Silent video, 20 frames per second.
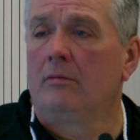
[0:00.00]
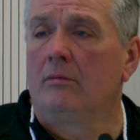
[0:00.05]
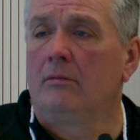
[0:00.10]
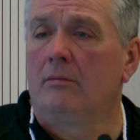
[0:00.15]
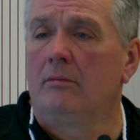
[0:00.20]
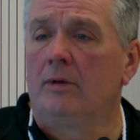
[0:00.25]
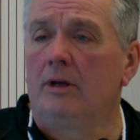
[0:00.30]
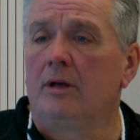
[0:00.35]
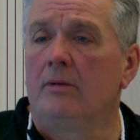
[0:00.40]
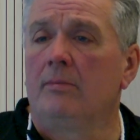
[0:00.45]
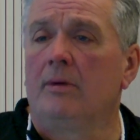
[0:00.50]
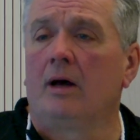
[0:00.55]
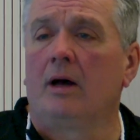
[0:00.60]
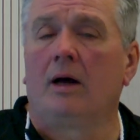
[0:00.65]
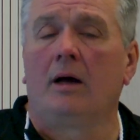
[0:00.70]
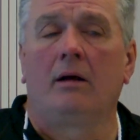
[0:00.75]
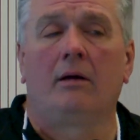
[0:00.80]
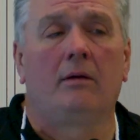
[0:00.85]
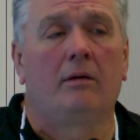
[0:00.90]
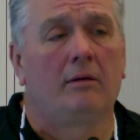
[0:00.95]

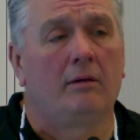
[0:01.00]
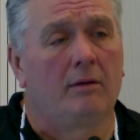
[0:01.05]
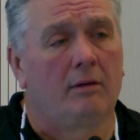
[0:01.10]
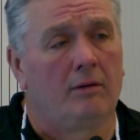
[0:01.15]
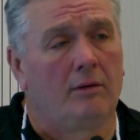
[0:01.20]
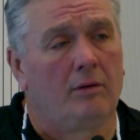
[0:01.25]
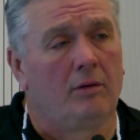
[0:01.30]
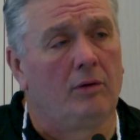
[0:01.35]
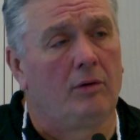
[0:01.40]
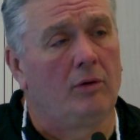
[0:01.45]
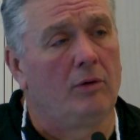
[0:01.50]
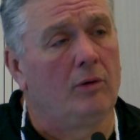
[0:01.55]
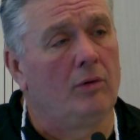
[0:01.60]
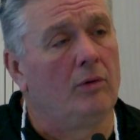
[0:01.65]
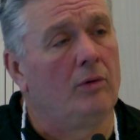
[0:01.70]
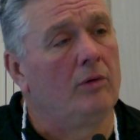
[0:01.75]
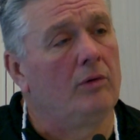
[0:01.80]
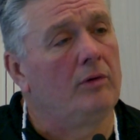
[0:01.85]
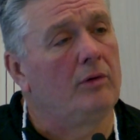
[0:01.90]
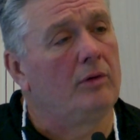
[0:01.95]
Mi'kmaq
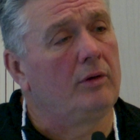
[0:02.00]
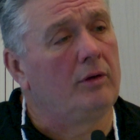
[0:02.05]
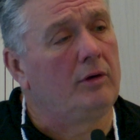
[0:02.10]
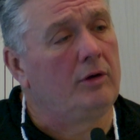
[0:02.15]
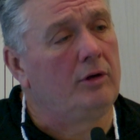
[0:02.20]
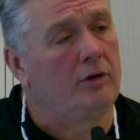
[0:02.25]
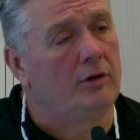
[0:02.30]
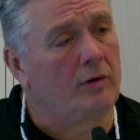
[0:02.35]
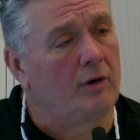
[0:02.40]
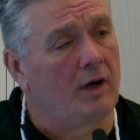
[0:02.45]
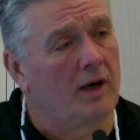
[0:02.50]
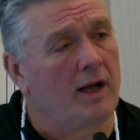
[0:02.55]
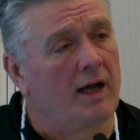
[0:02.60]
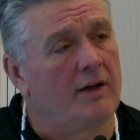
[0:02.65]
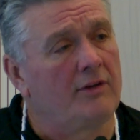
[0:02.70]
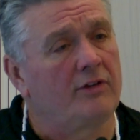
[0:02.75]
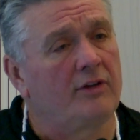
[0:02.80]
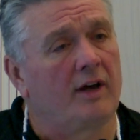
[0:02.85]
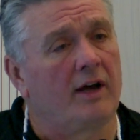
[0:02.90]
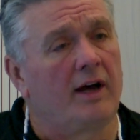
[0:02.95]
who
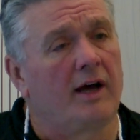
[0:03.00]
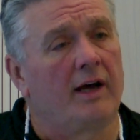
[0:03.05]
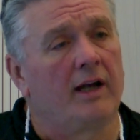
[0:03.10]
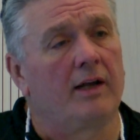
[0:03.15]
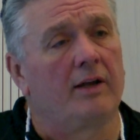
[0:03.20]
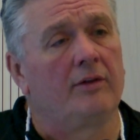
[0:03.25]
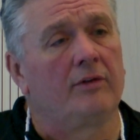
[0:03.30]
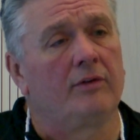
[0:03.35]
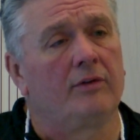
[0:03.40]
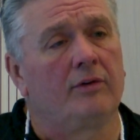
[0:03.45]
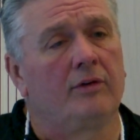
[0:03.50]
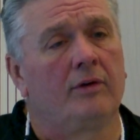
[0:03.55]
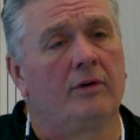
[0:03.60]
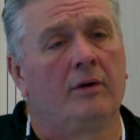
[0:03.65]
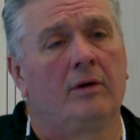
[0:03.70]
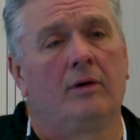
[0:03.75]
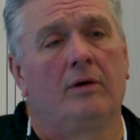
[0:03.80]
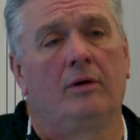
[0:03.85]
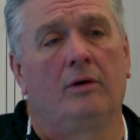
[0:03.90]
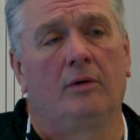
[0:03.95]
utilize the highlands,
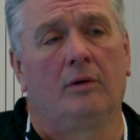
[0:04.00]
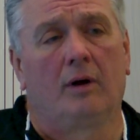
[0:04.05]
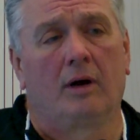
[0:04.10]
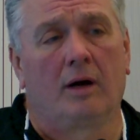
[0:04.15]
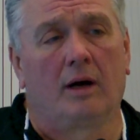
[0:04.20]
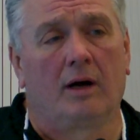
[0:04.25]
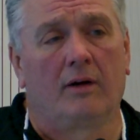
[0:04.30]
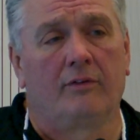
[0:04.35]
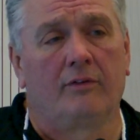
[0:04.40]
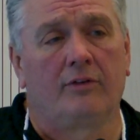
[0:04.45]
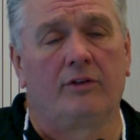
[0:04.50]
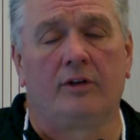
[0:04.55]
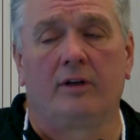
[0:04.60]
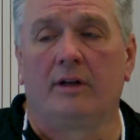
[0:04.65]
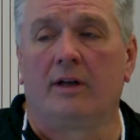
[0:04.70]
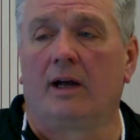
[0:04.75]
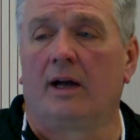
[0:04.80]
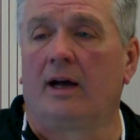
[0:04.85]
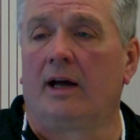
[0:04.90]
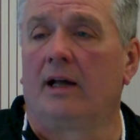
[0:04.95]
who harvest in
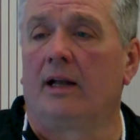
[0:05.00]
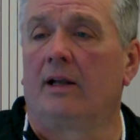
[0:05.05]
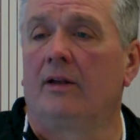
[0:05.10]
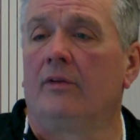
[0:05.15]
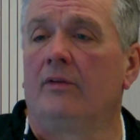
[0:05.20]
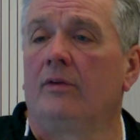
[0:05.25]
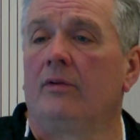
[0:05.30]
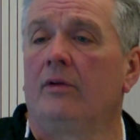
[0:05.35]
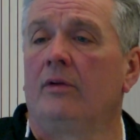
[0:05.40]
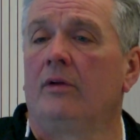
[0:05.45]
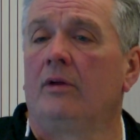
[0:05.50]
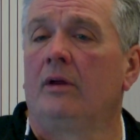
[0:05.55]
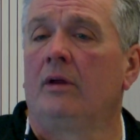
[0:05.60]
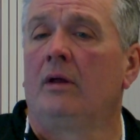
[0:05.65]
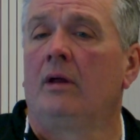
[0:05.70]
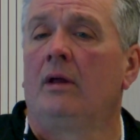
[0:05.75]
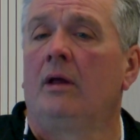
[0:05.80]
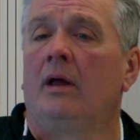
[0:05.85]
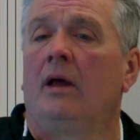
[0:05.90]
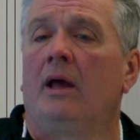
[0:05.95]
the highlands,
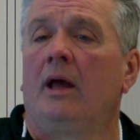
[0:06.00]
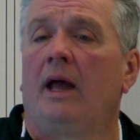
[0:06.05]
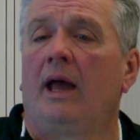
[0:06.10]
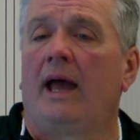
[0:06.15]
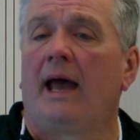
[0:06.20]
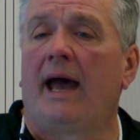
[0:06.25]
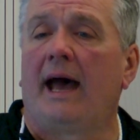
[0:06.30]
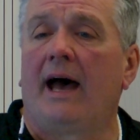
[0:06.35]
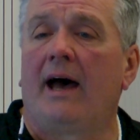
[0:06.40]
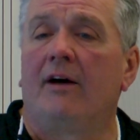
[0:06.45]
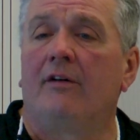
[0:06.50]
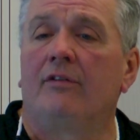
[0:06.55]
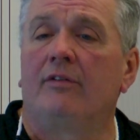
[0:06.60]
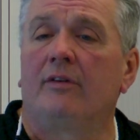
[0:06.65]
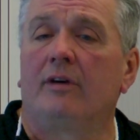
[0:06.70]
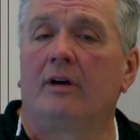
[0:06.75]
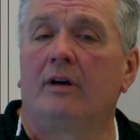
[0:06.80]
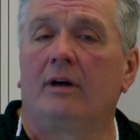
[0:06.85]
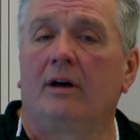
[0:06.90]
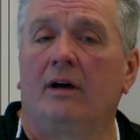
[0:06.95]
have
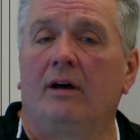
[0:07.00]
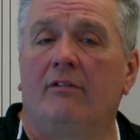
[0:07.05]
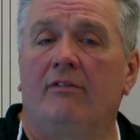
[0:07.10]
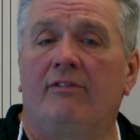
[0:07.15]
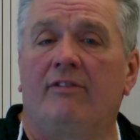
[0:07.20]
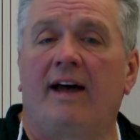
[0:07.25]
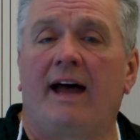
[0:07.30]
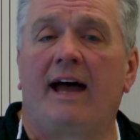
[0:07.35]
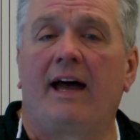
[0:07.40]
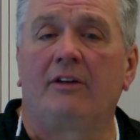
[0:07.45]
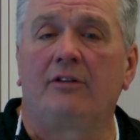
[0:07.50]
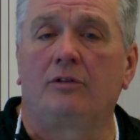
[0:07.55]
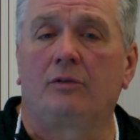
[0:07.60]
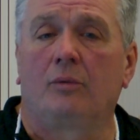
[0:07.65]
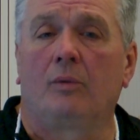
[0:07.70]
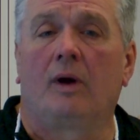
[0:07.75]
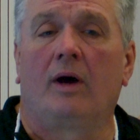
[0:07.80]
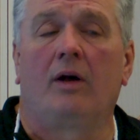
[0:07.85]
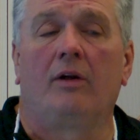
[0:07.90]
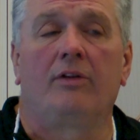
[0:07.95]
a vast
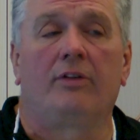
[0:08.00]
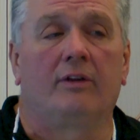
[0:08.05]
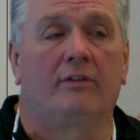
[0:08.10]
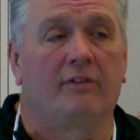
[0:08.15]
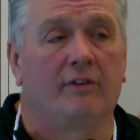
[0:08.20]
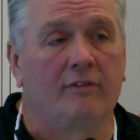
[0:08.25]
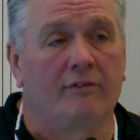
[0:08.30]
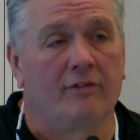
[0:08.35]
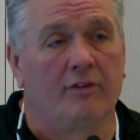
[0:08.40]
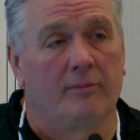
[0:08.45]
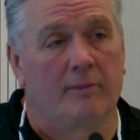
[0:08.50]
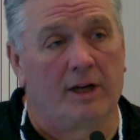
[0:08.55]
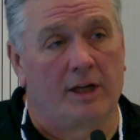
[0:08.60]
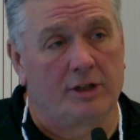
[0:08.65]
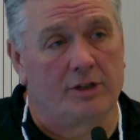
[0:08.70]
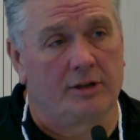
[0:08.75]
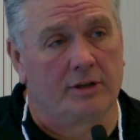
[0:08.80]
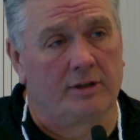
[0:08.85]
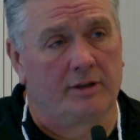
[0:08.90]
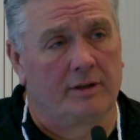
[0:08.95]
wealth of
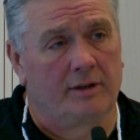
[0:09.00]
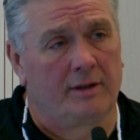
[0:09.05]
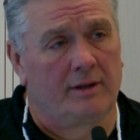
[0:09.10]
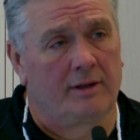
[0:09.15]
information